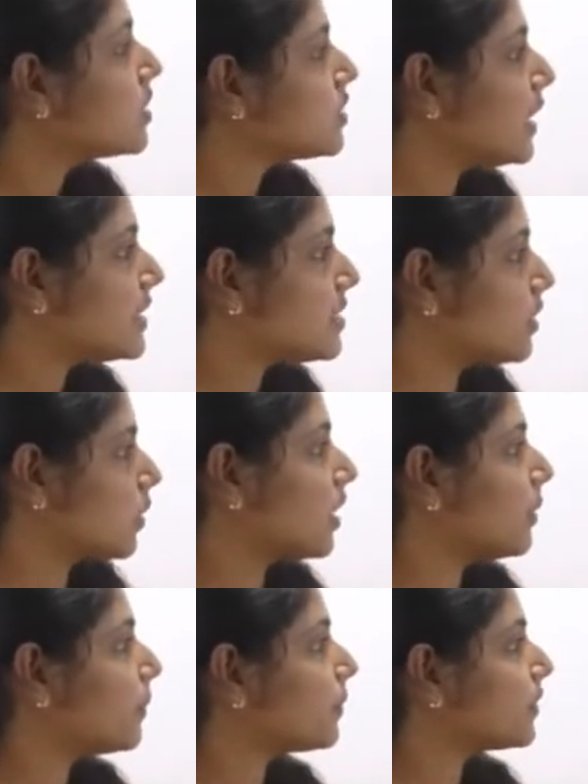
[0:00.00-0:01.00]
So let's
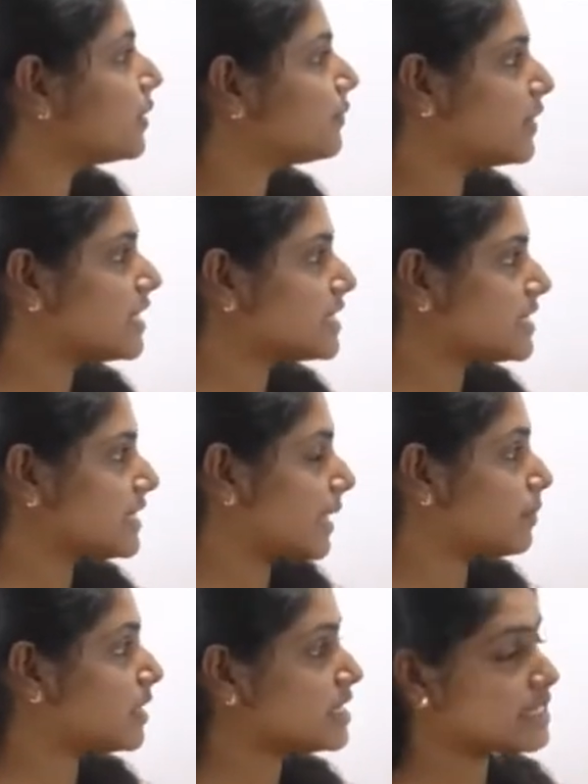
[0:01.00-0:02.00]
look. The first
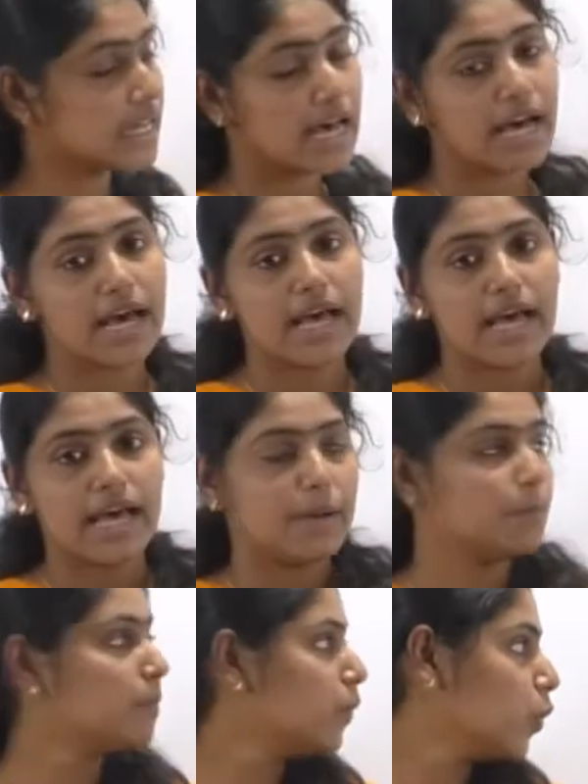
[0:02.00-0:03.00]
theme is
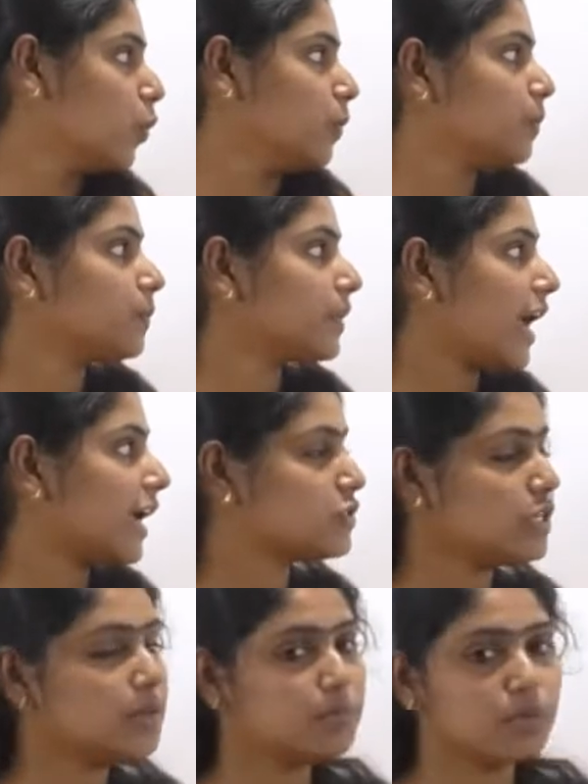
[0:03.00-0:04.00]
boom.
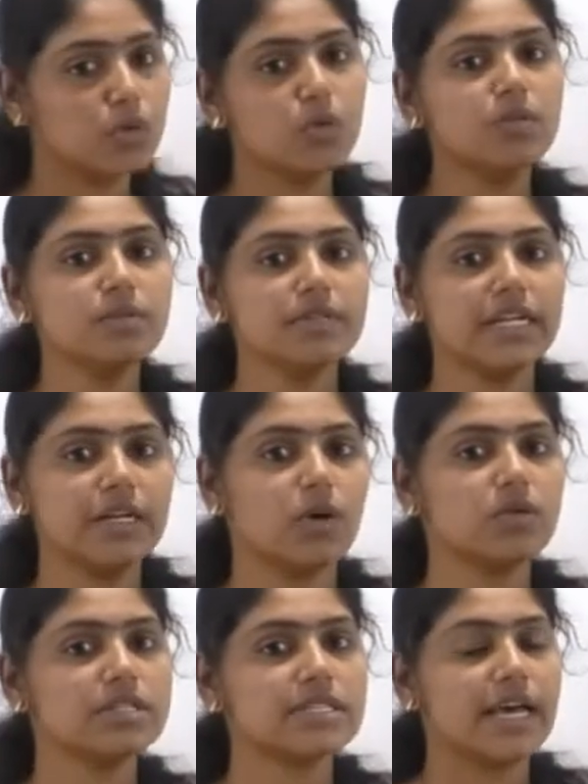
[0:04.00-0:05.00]
Actually boom
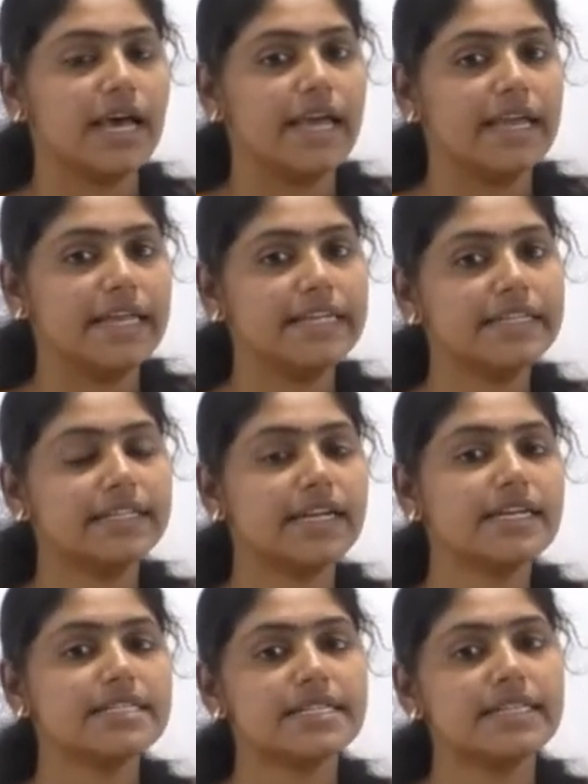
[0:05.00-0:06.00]
denotes
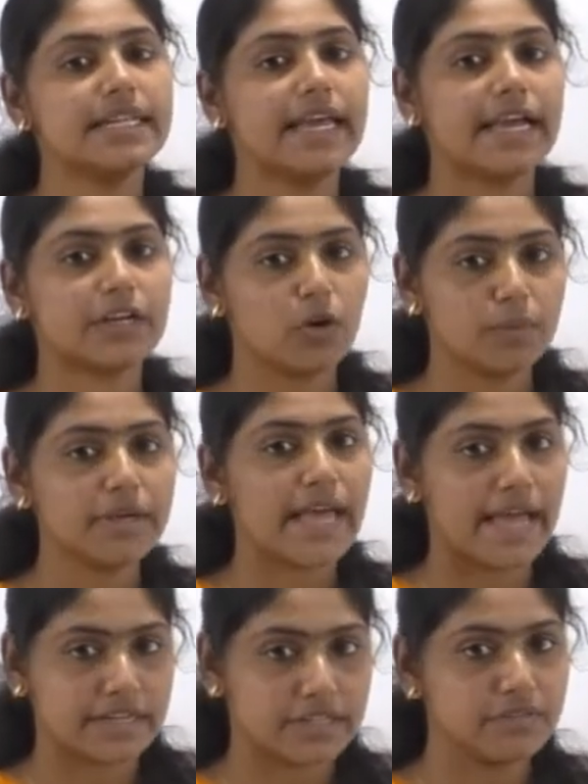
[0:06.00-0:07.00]
increase in the economic
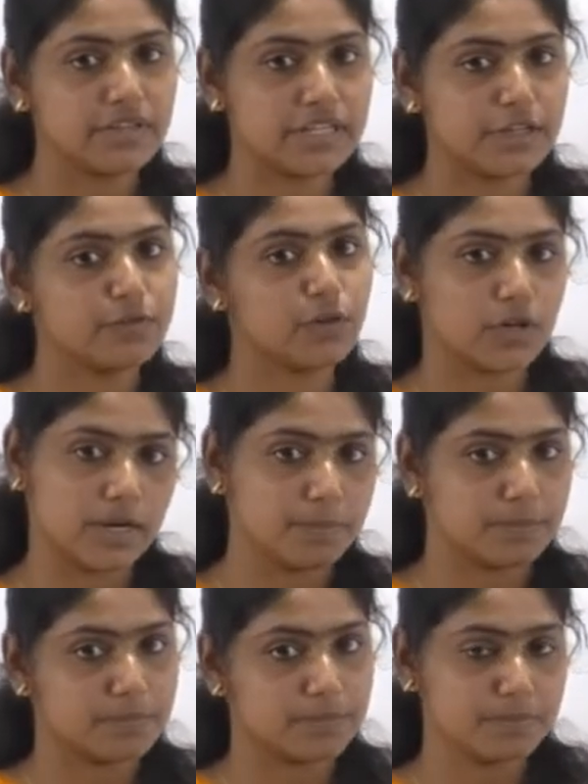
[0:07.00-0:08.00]
activity for a
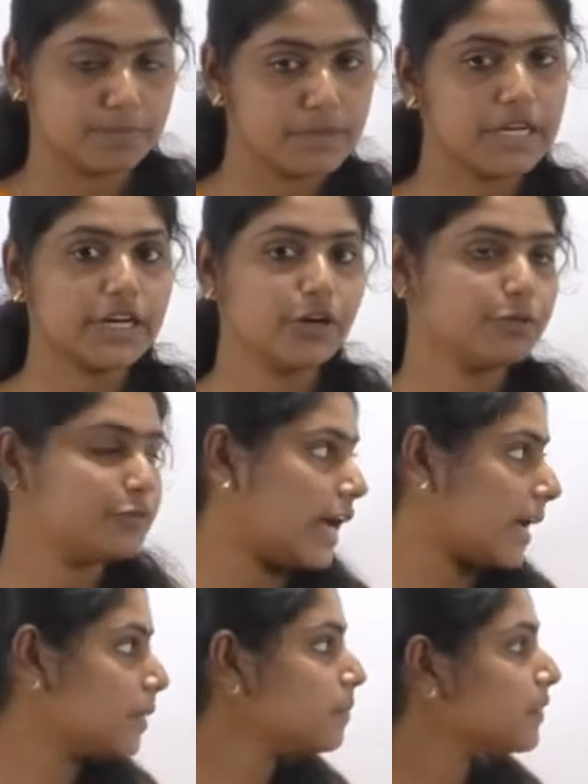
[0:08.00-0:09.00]
period of
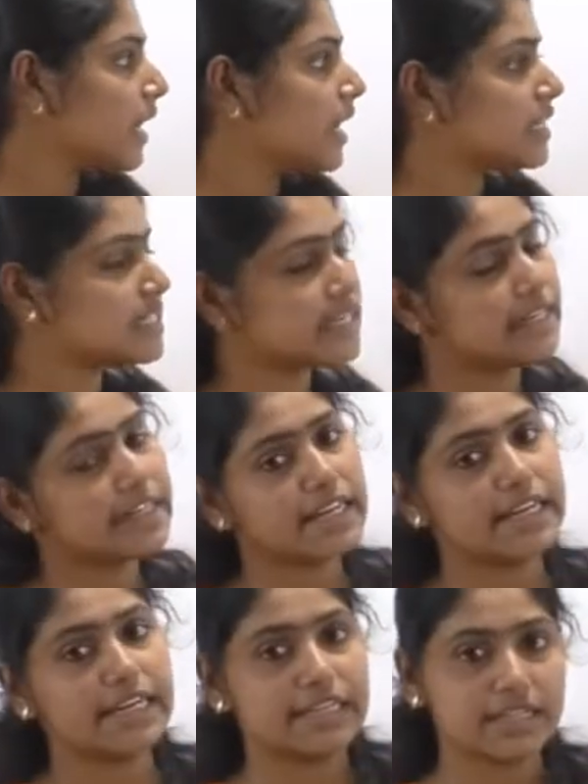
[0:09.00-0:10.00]
time resulting
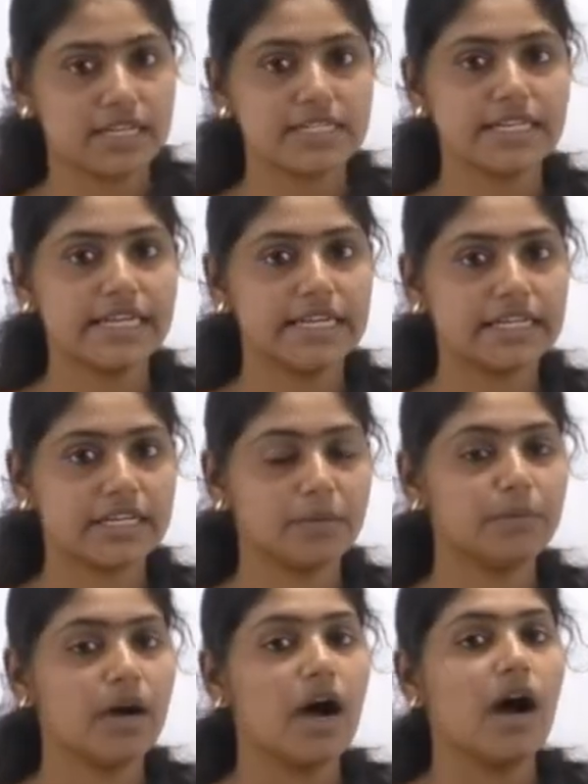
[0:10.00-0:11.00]
in increasing
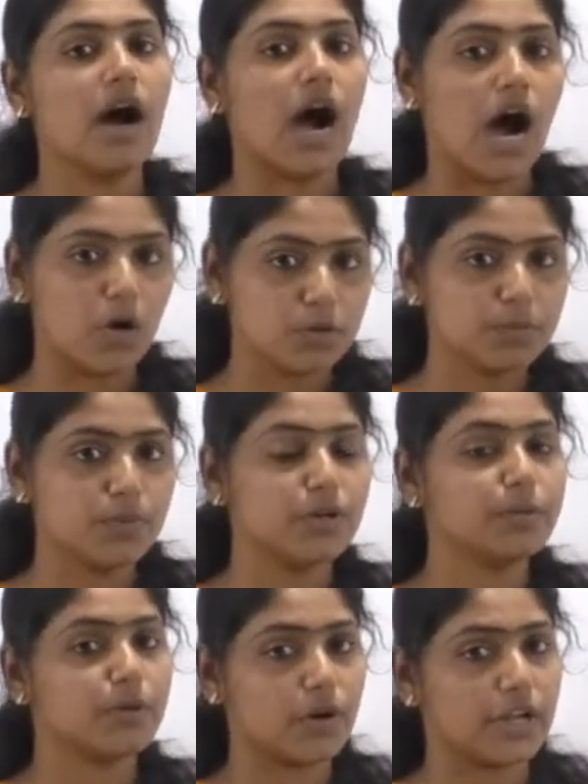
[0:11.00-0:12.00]
income,
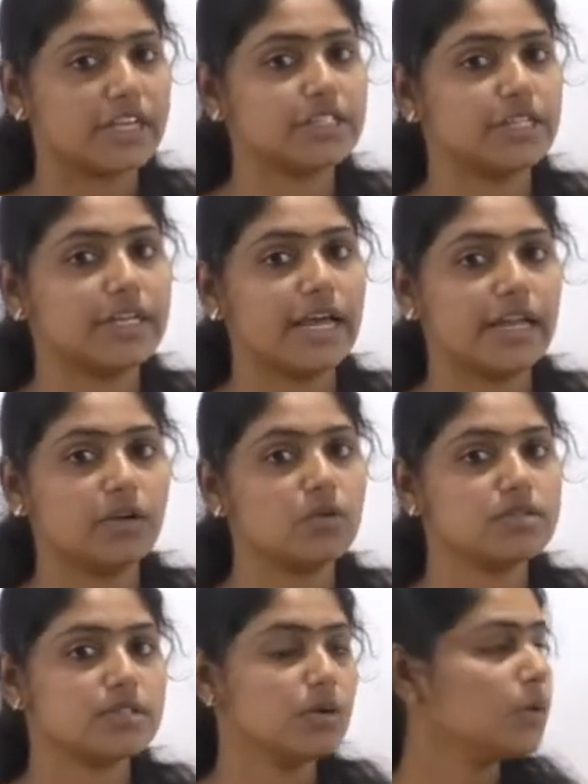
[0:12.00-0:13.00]
output, production, and
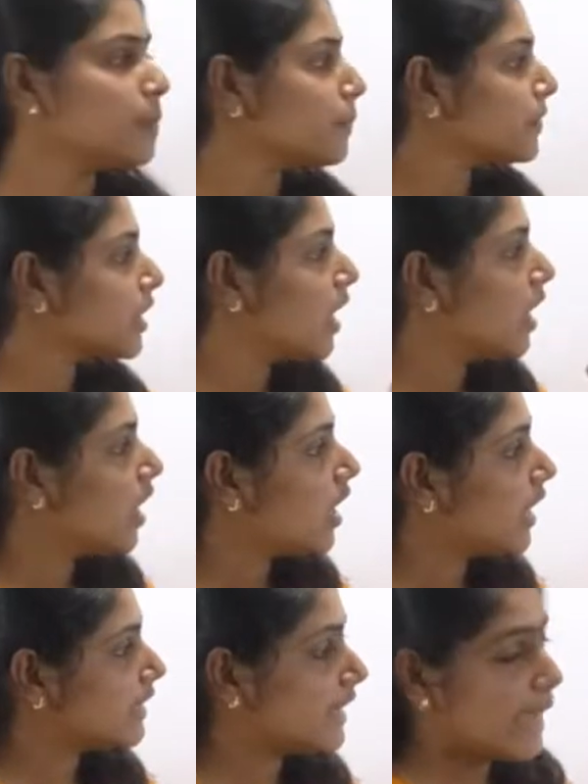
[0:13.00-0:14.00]
also
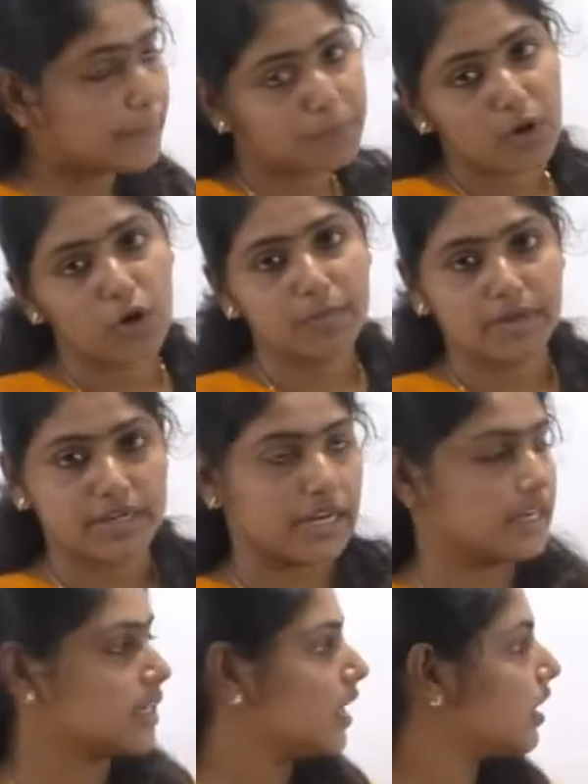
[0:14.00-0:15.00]
the employment
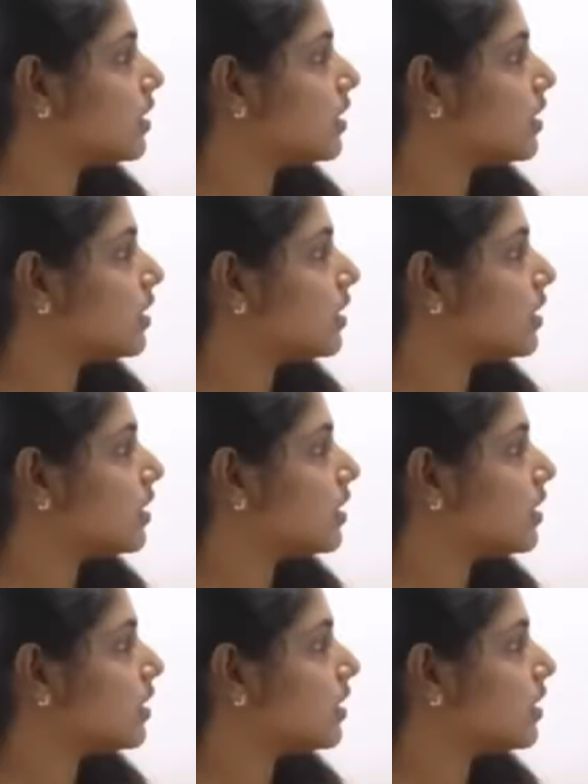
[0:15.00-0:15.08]
rate.